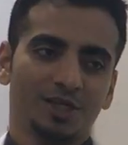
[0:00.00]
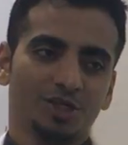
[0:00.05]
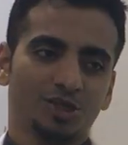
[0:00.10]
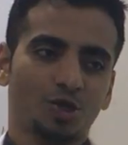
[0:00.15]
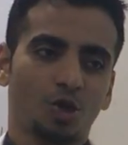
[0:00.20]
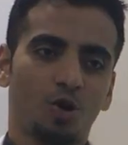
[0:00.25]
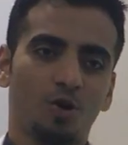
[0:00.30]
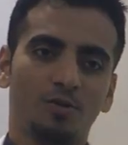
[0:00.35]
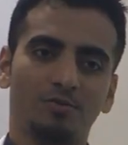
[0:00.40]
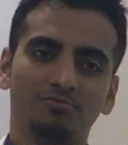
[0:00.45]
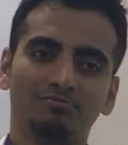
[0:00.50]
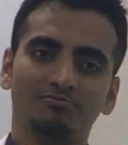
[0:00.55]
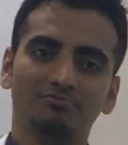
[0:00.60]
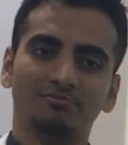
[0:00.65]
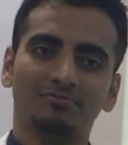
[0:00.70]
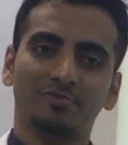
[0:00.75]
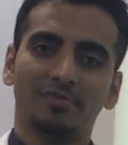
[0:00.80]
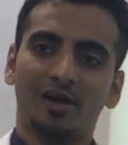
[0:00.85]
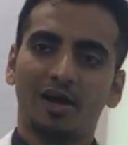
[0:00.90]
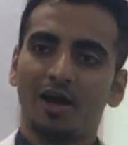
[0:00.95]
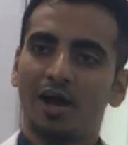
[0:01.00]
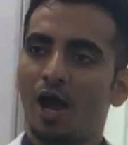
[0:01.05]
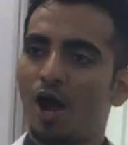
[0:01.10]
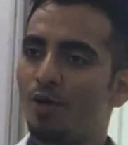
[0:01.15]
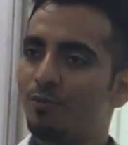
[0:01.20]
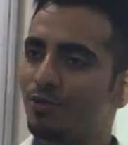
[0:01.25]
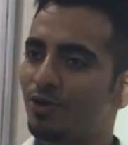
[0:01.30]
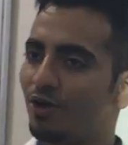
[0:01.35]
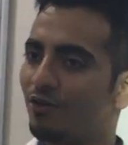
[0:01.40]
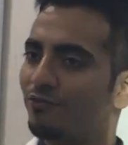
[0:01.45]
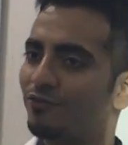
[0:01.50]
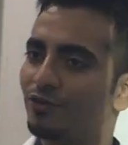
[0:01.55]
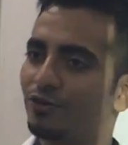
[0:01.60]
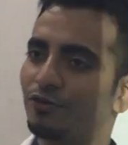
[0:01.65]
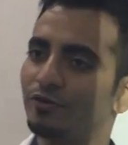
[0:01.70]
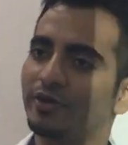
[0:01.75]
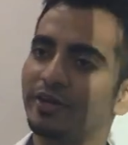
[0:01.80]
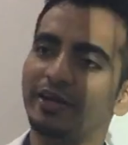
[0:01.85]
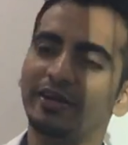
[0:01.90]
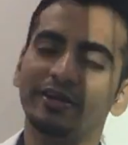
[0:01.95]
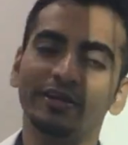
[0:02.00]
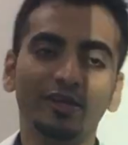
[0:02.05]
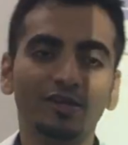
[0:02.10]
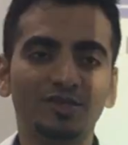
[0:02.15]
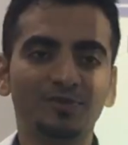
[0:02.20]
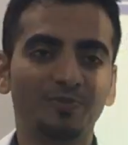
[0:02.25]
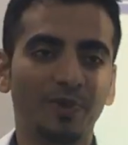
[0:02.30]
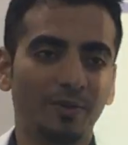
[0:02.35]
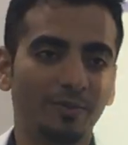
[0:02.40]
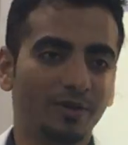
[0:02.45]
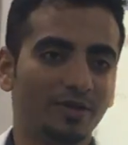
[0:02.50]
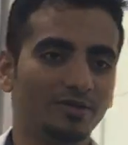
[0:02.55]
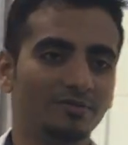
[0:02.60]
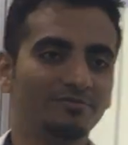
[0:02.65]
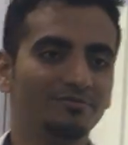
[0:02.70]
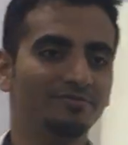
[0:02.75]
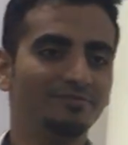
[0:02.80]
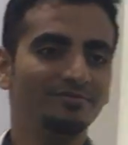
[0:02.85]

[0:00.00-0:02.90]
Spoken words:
So how many of you read newspaper?